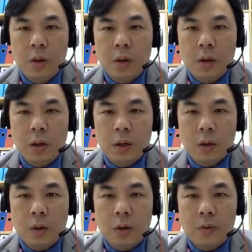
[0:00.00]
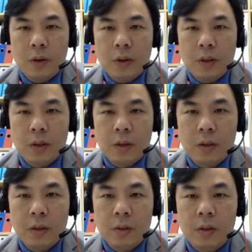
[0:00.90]
and then going very
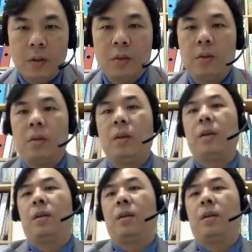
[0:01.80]
near to the end.